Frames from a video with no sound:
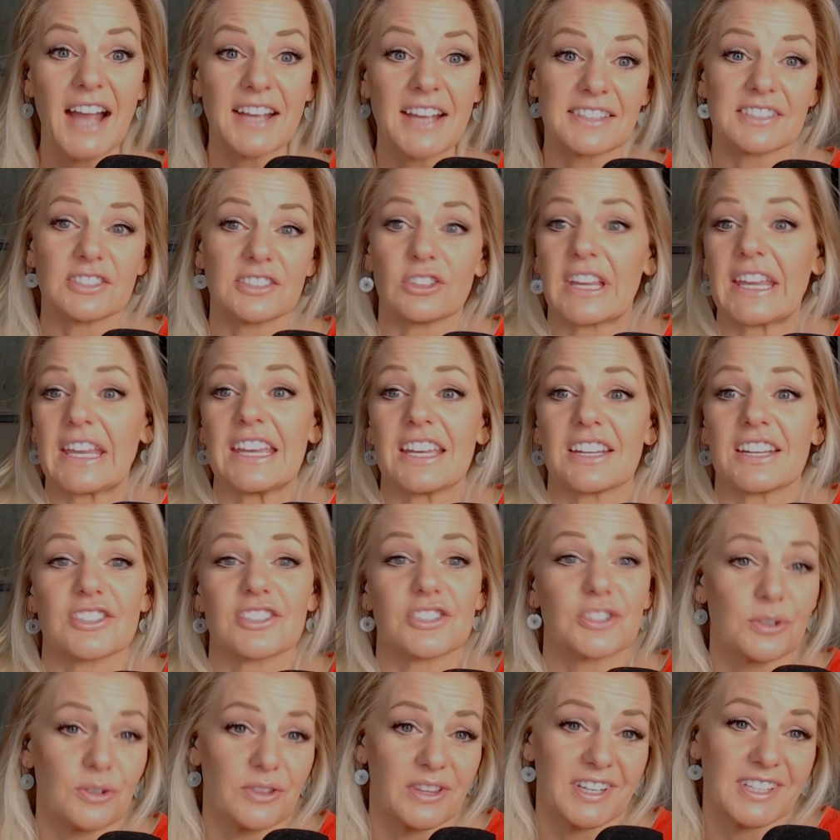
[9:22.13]
I still
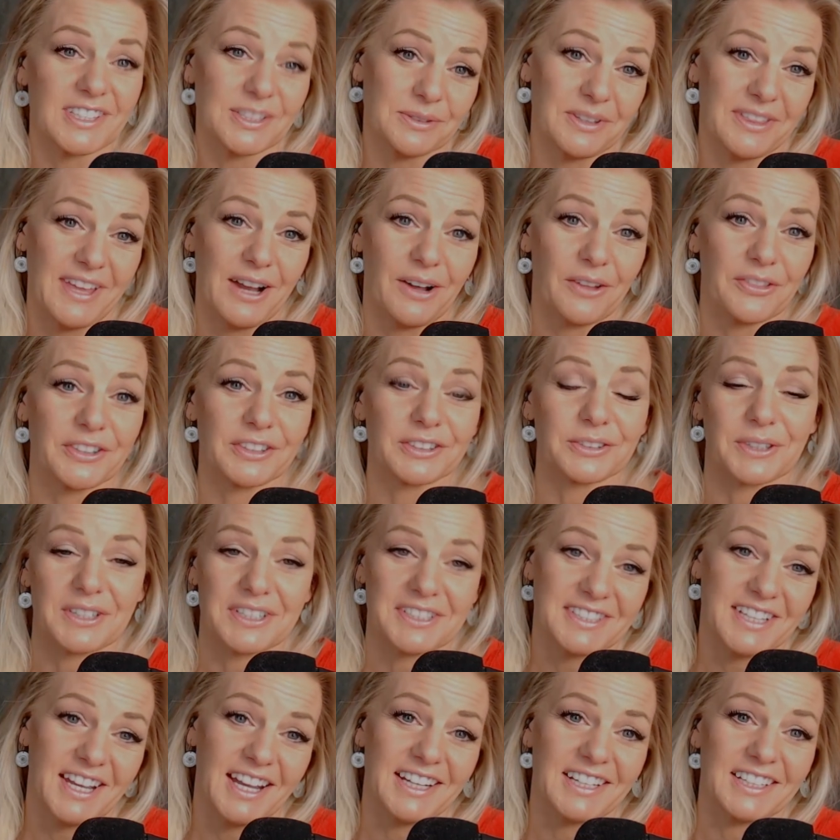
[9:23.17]
can't do this without the
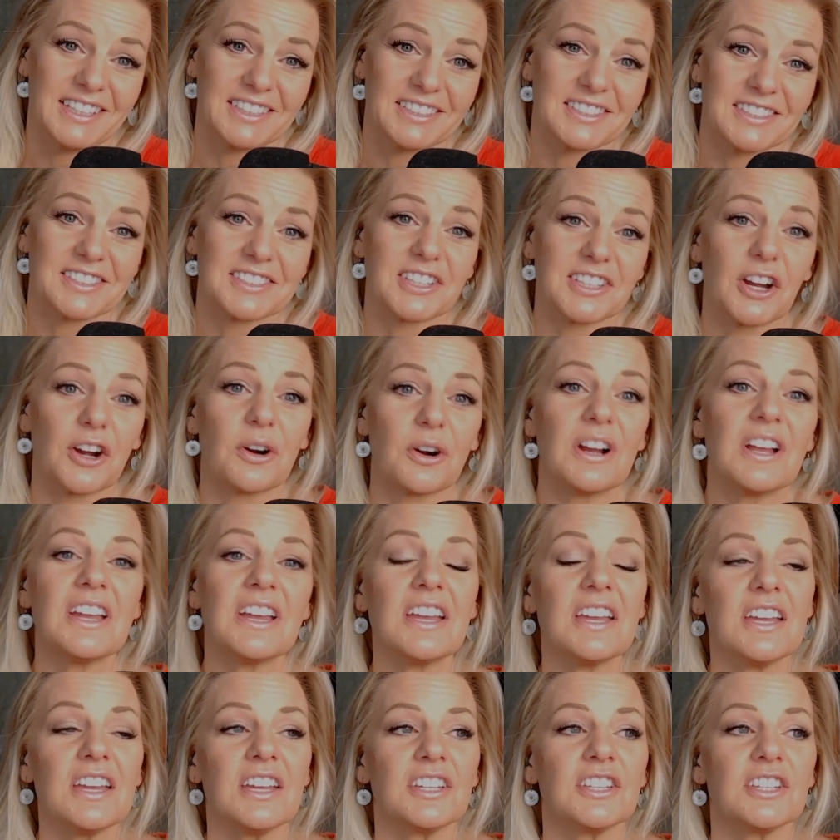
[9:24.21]
Lord's guidance. So,
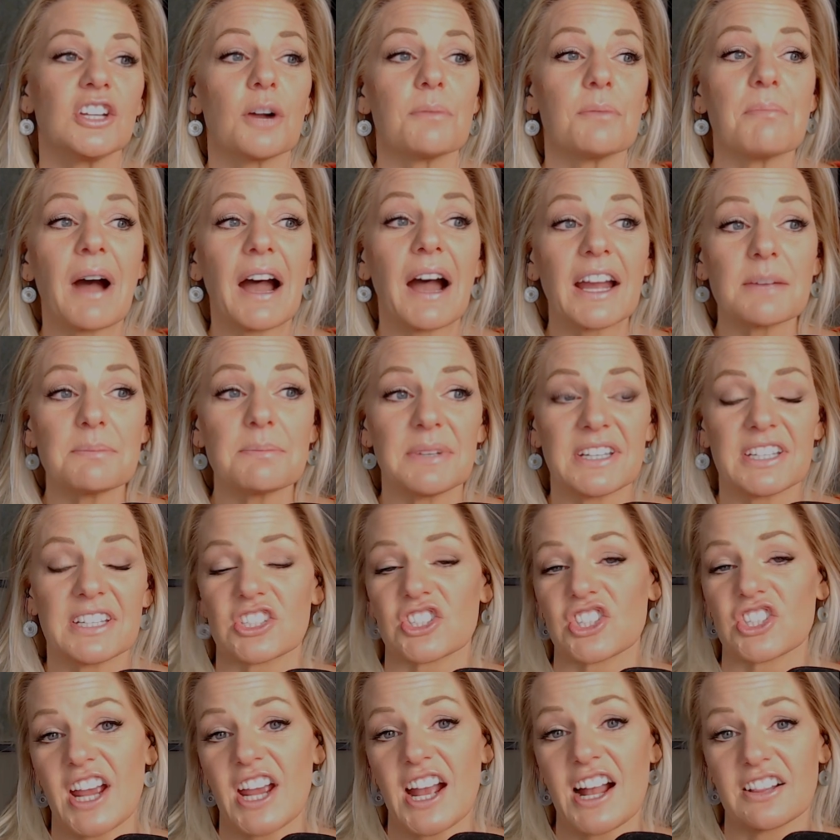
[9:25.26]
my
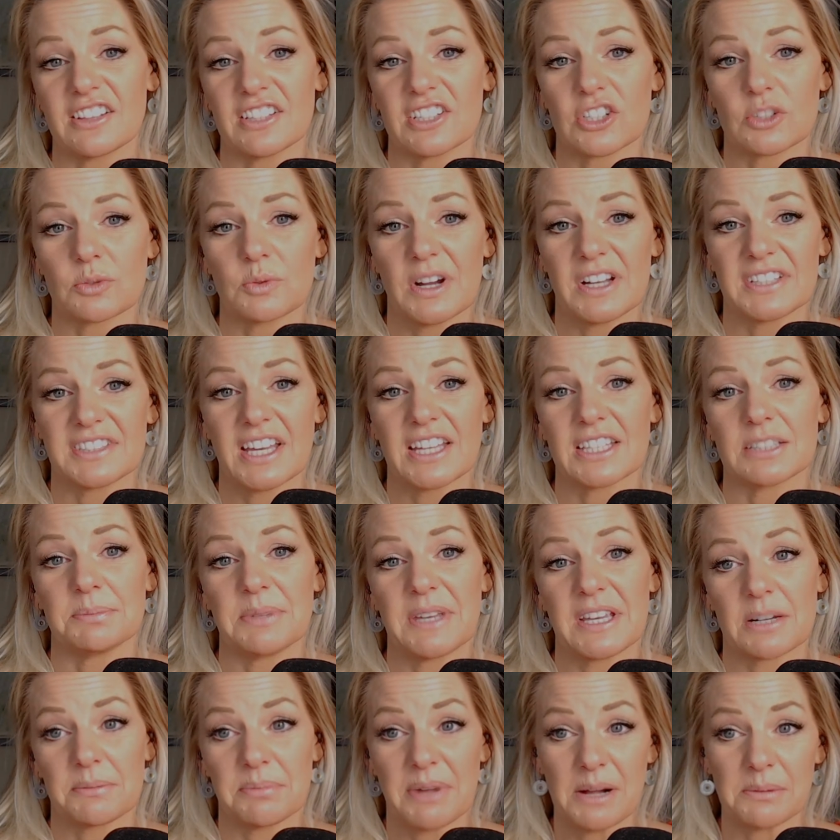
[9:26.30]
biggest challenge was, as
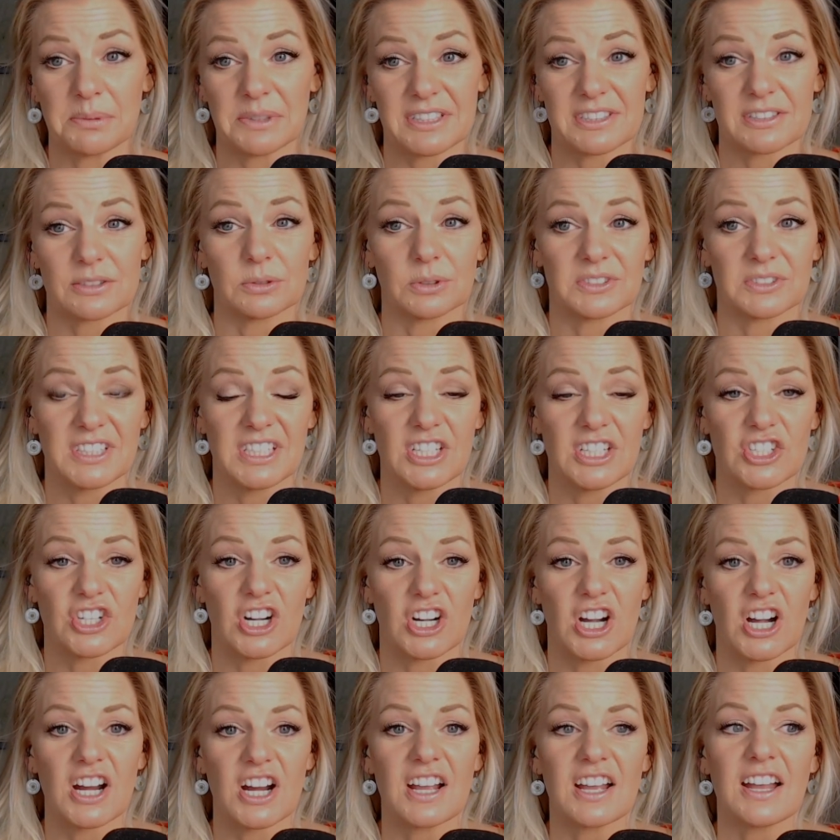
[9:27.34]
being a public school
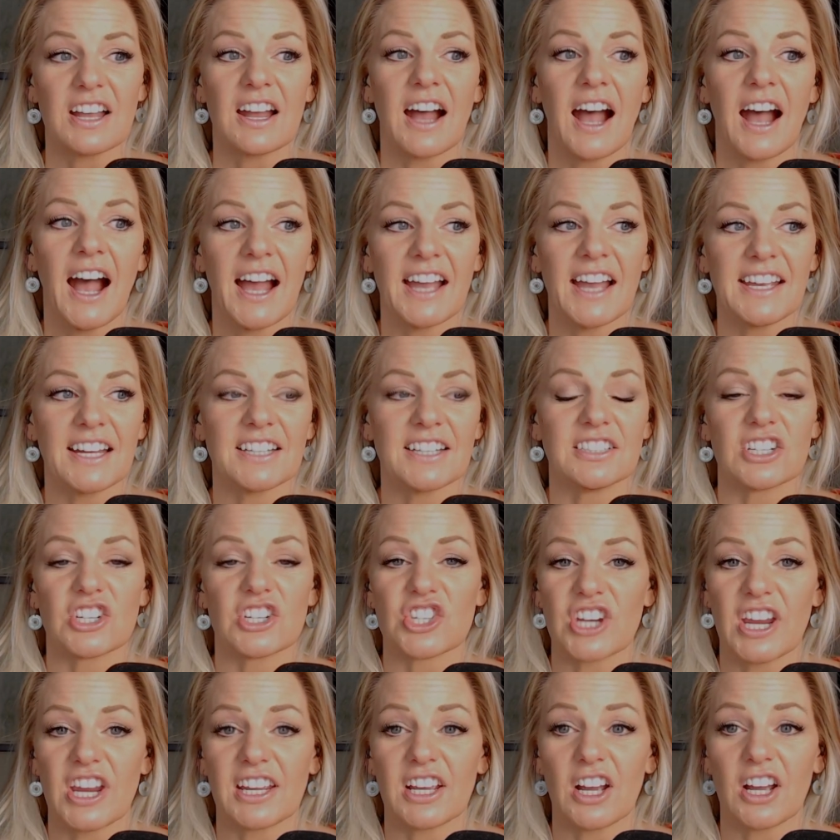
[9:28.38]
teacher, I had to
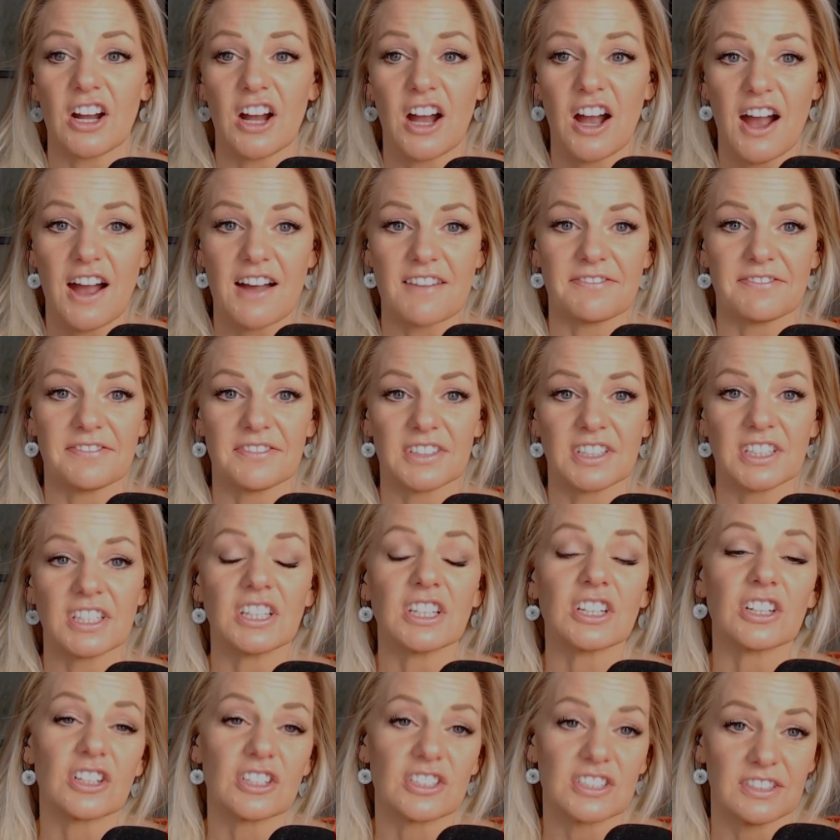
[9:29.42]
shake off
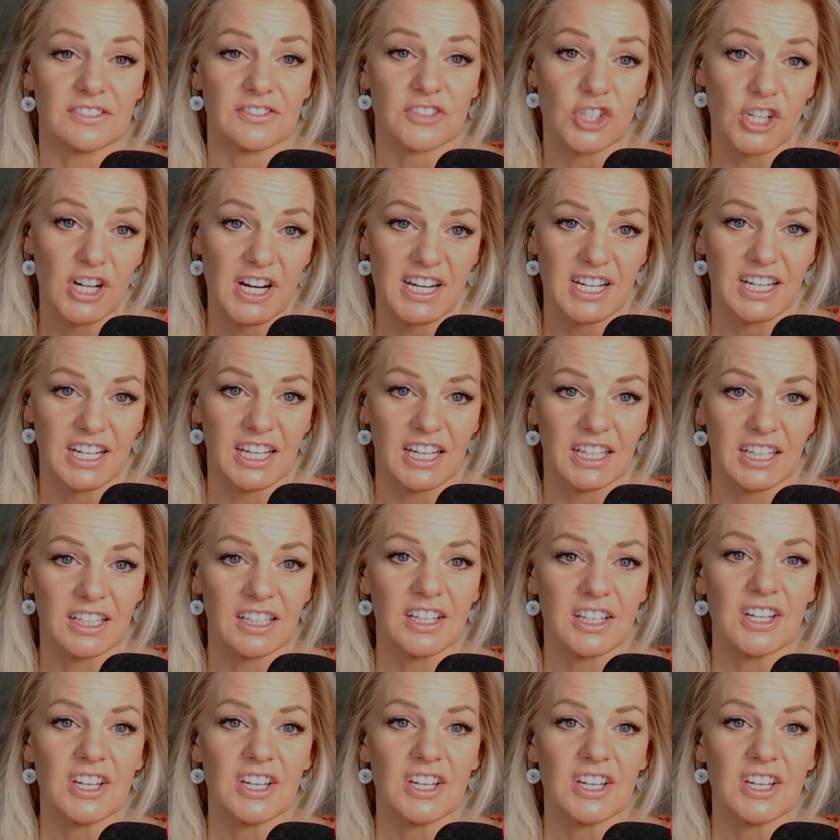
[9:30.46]
years of training,